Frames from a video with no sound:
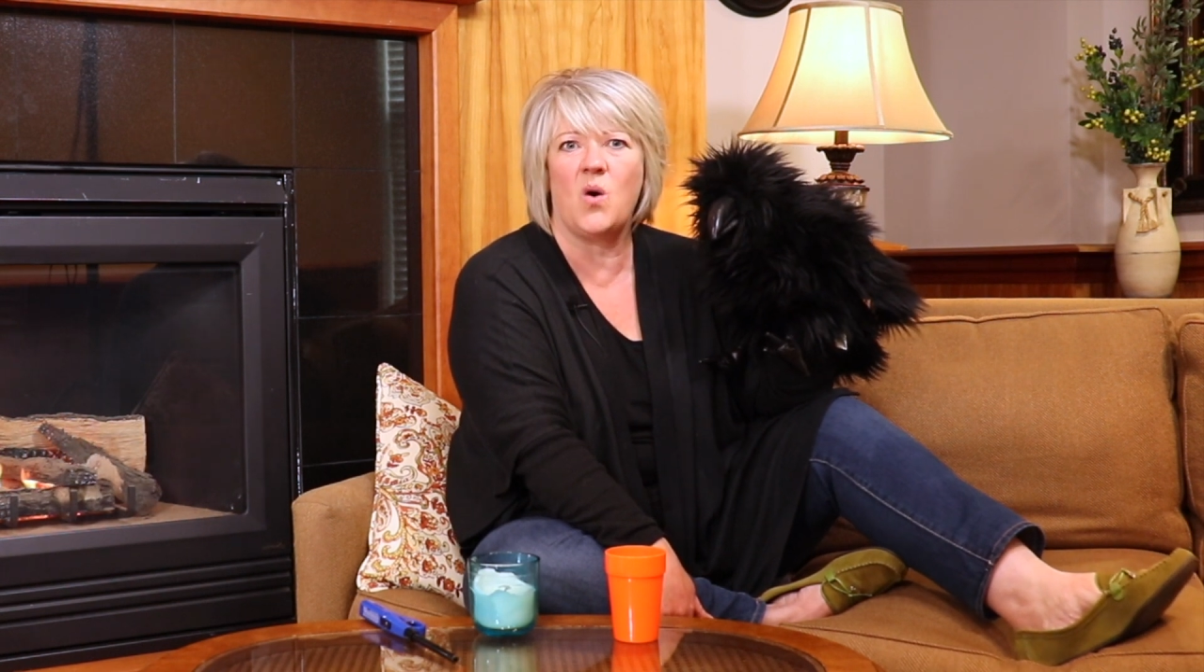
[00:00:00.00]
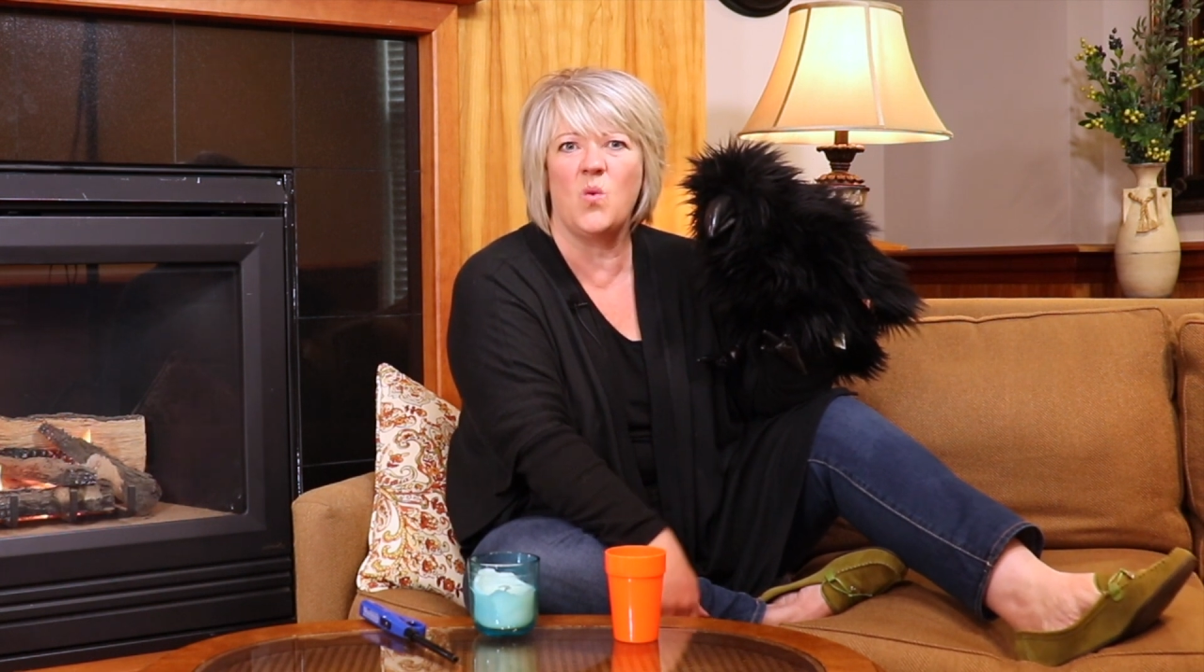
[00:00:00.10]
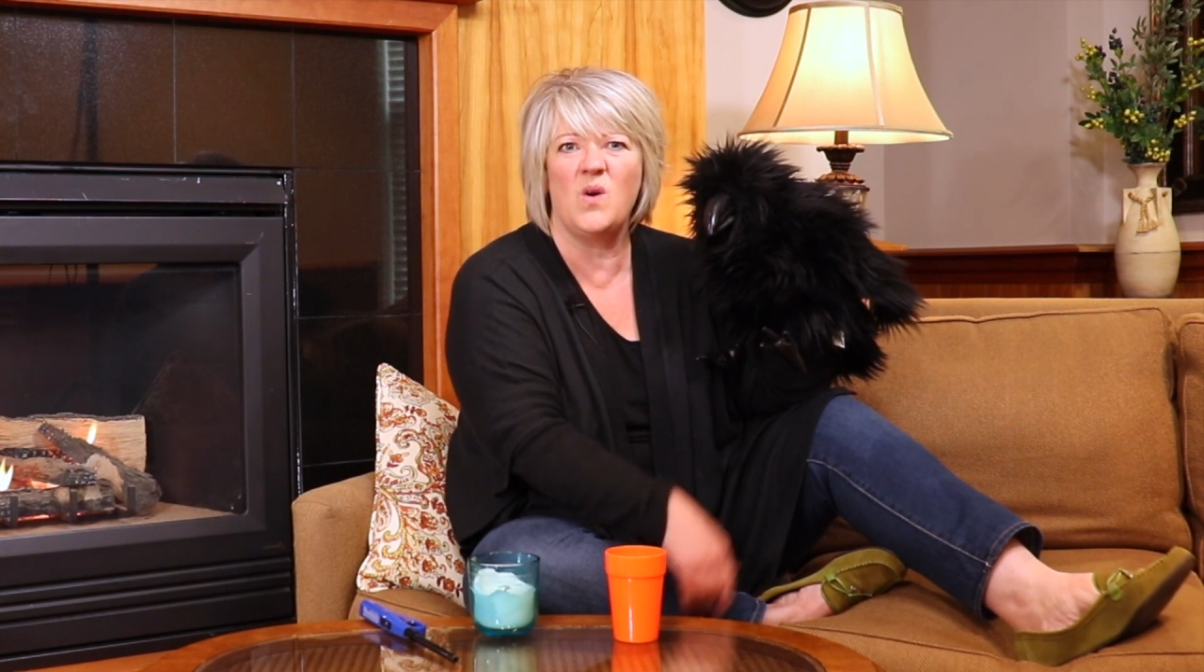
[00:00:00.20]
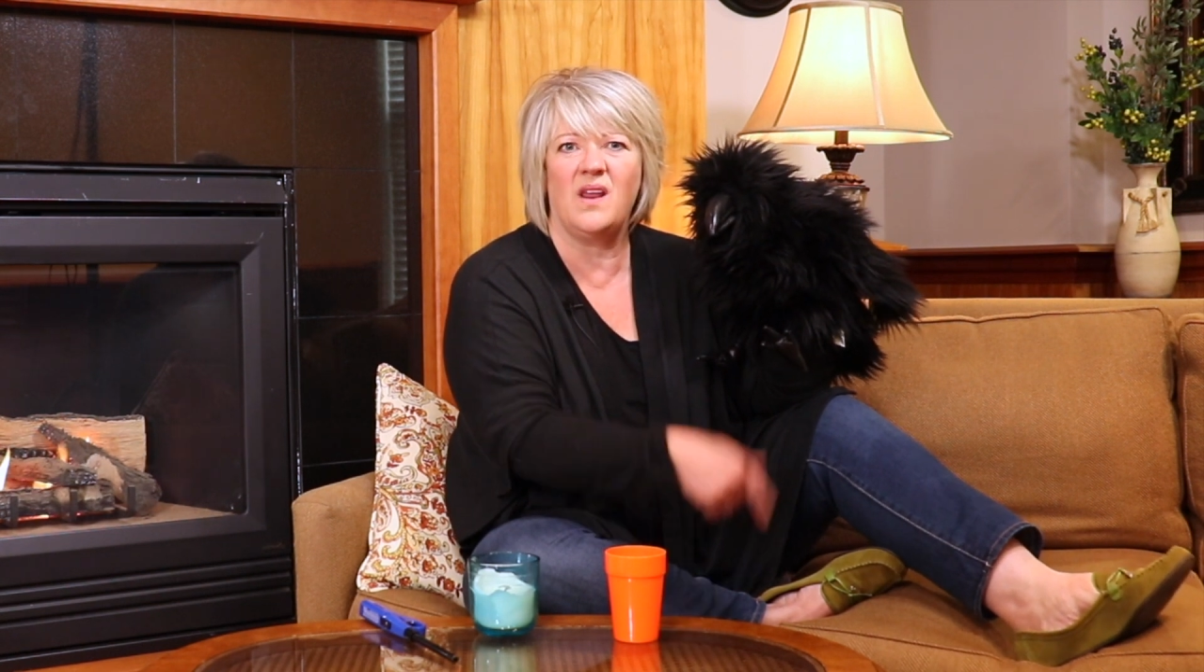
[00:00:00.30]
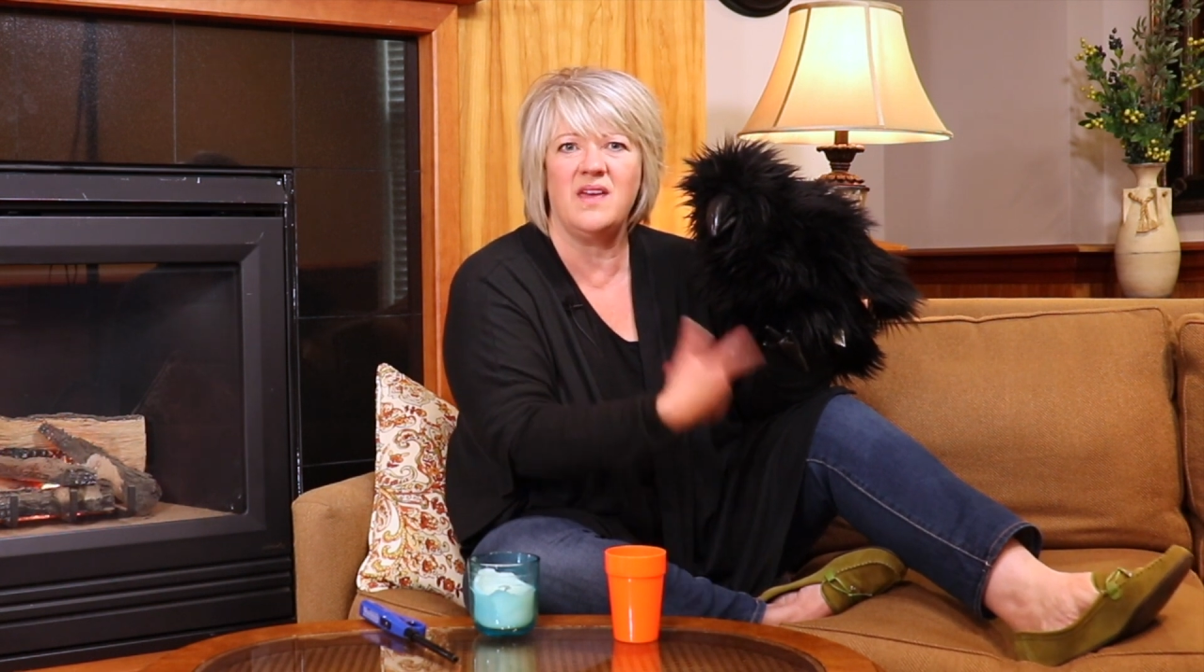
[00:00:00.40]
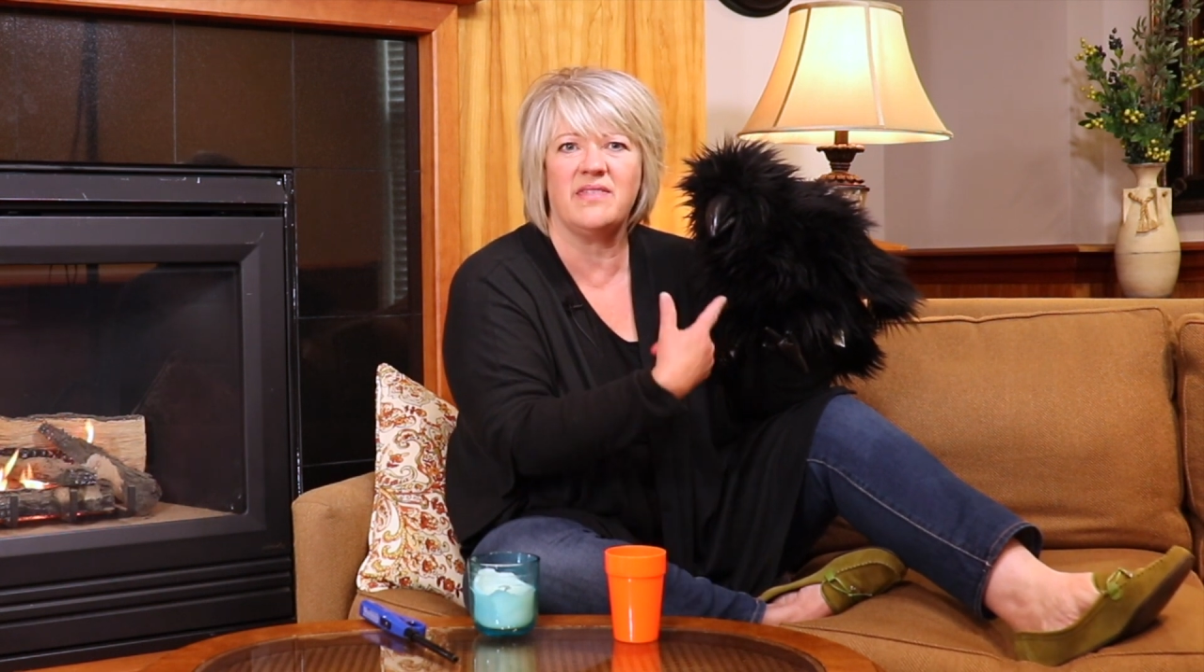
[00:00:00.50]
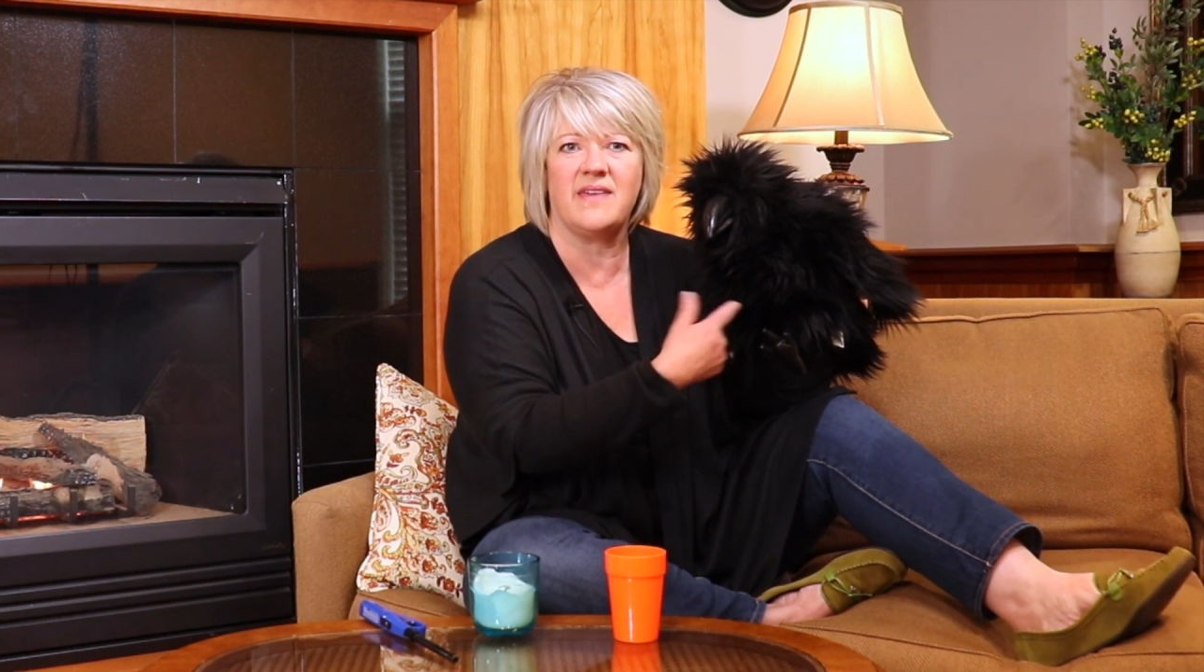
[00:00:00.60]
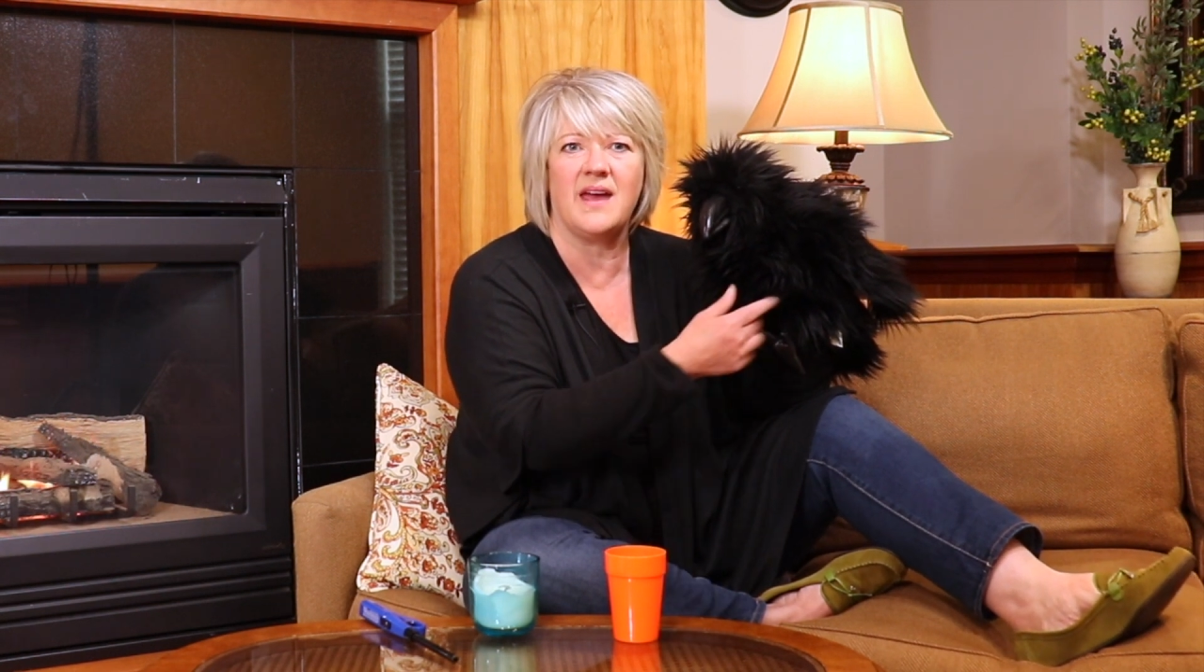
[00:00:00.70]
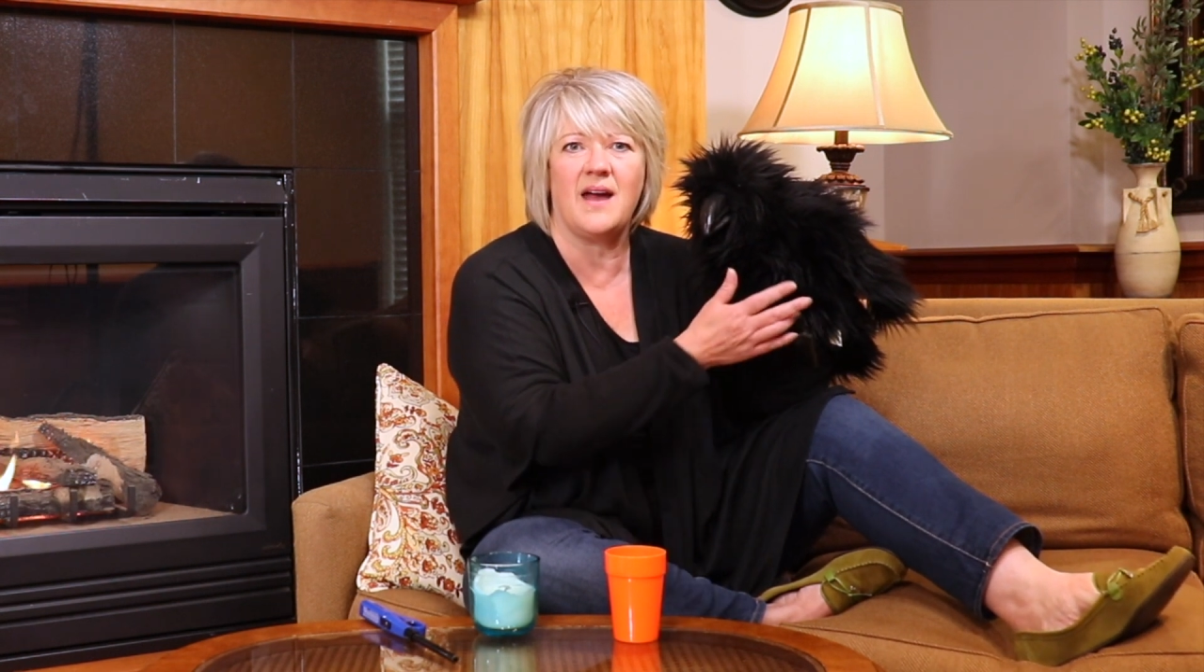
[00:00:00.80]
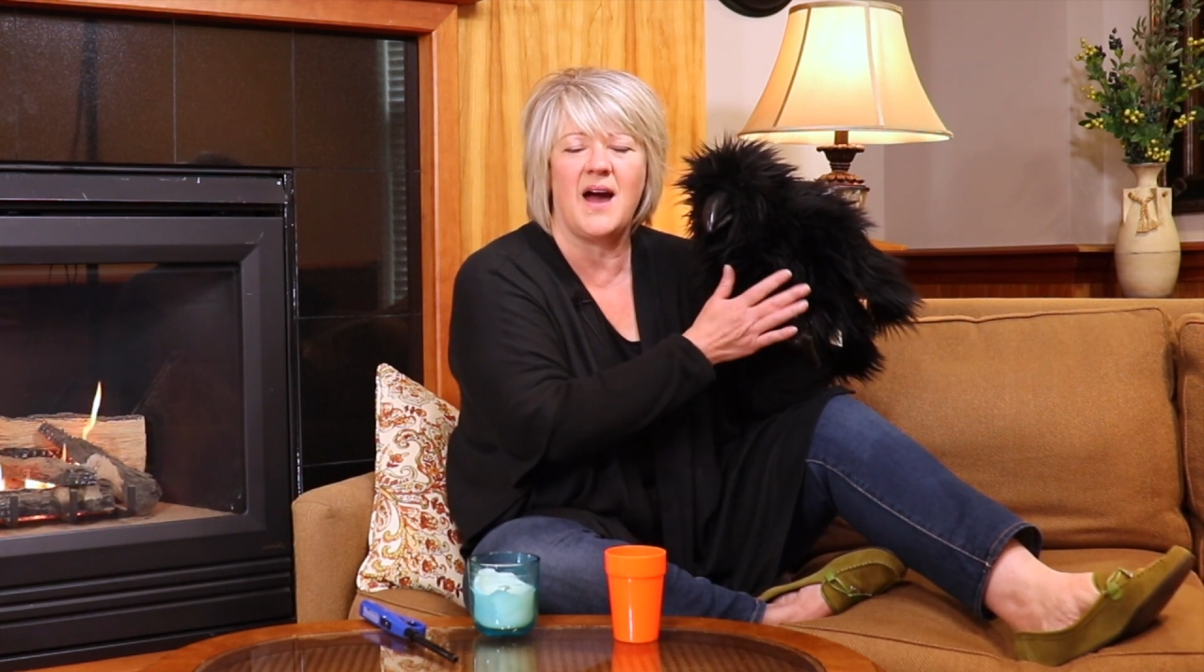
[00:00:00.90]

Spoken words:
only thing